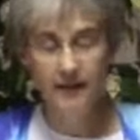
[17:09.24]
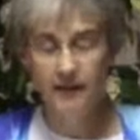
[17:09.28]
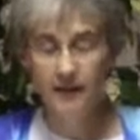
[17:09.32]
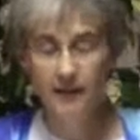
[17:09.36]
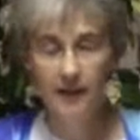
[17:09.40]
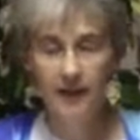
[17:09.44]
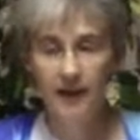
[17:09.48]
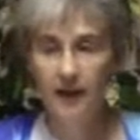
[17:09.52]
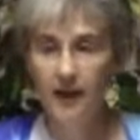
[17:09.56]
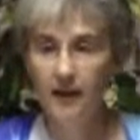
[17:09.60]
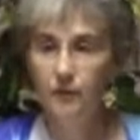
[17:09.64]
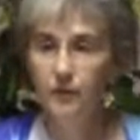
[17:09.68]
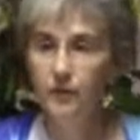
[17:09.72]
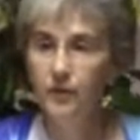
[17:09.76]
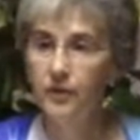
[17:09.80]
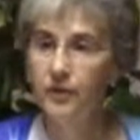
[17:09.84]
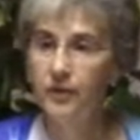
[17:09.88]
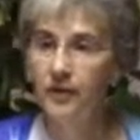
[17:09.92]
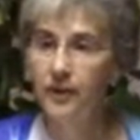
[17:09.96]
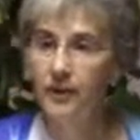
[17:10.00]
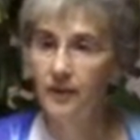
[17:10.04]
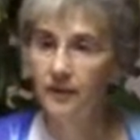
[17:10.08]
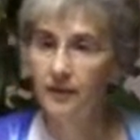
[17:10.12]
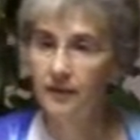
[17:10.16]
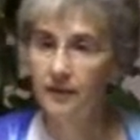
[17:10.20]
the God
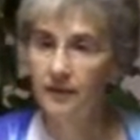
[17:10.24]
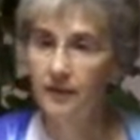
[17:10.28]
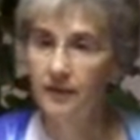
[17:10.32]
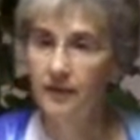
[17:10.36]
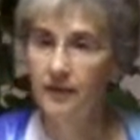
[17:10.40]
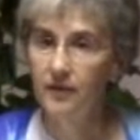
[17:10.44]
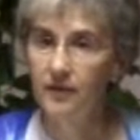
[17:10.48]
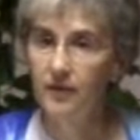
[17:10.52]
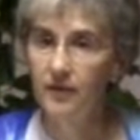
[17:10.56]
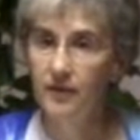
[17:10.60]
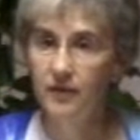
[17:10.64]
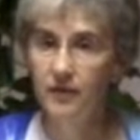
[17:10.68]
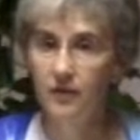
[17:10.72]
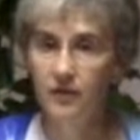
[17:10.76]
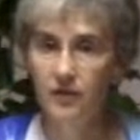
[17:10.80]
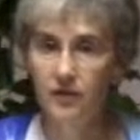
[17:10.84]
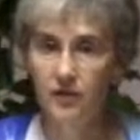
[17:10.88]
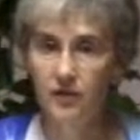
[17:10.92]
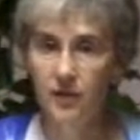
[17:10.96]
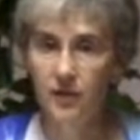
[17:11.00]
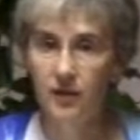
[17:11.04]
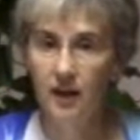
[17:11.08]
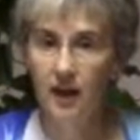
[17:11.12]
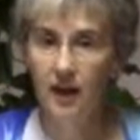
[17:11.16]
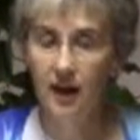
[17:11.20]
within. This is
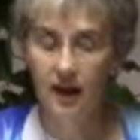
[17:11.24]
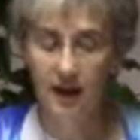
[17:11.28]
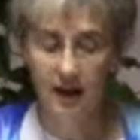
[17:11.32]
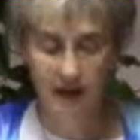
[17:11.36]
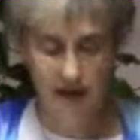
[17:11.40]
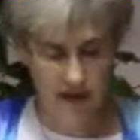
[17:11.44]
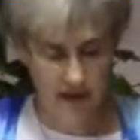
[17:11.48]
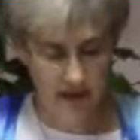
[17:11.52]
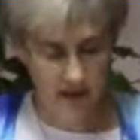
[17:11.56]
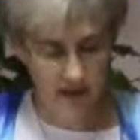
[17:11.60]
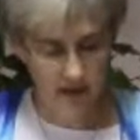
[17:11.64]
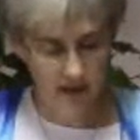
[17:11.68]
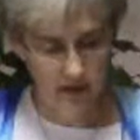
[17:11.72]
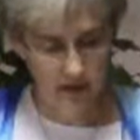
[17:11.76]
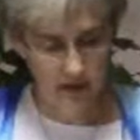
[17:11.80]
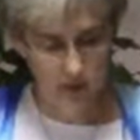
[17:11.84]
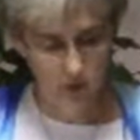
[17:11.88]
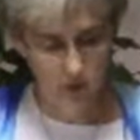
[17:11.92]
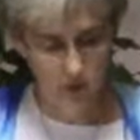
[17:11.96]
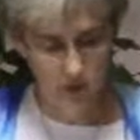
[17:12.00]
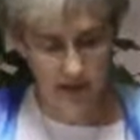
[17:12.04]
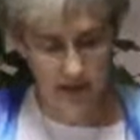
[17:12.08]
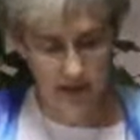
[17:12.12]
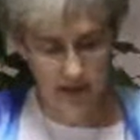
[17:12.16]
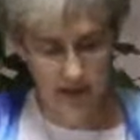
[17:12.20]
the God in
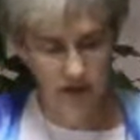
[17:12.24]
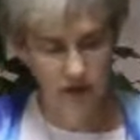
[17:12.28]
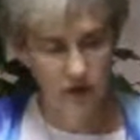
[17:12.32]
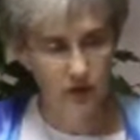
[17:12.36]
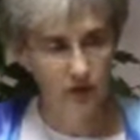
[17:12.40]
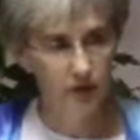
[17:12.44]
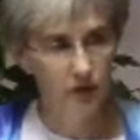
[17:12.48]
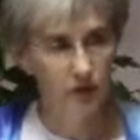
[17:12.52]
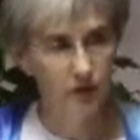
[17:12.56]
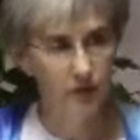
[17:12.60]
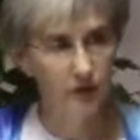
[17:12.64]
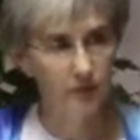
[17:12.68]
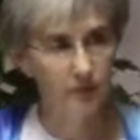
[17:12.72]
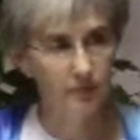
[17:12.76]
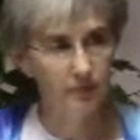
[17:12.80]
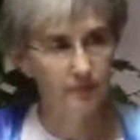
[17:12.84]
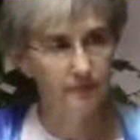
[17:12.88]
relationship.